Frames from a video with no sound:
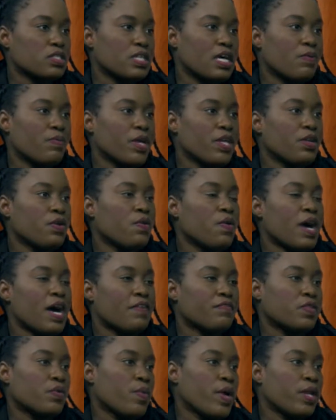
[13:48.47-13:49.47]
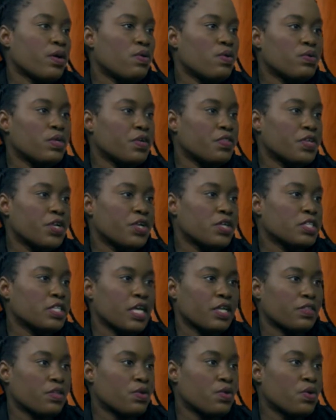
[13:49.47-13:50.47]
That way you don't have to wait a whole nother year to
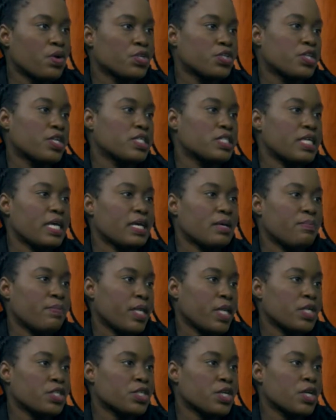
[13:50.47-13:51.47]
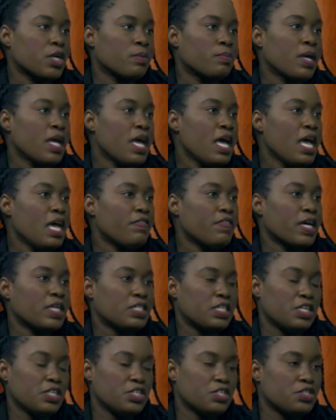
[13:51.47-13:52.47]
take the course. You can take a mini term that
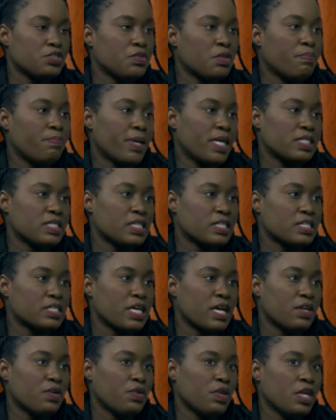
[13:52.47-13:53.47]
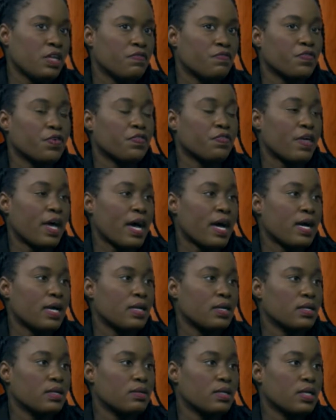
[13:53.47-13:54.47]
teaches you the basics that you need for that
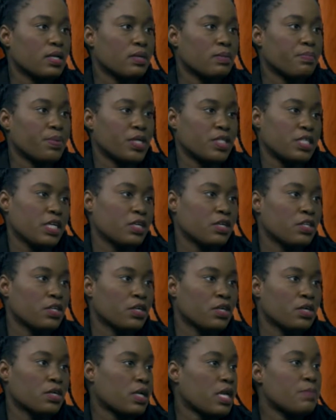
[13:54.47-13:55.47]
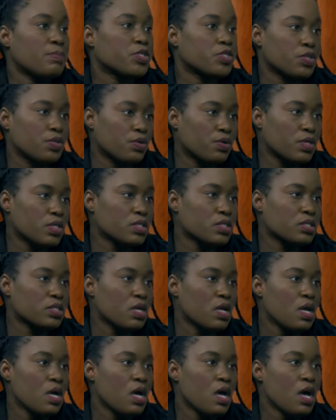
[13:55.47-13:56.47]
particular chemistry course.
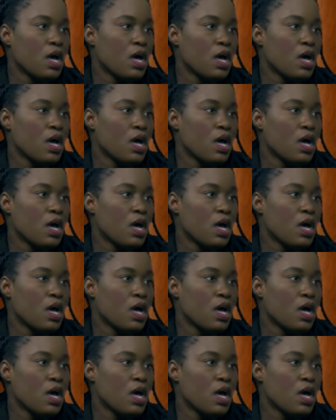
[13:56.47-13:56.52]
Okay.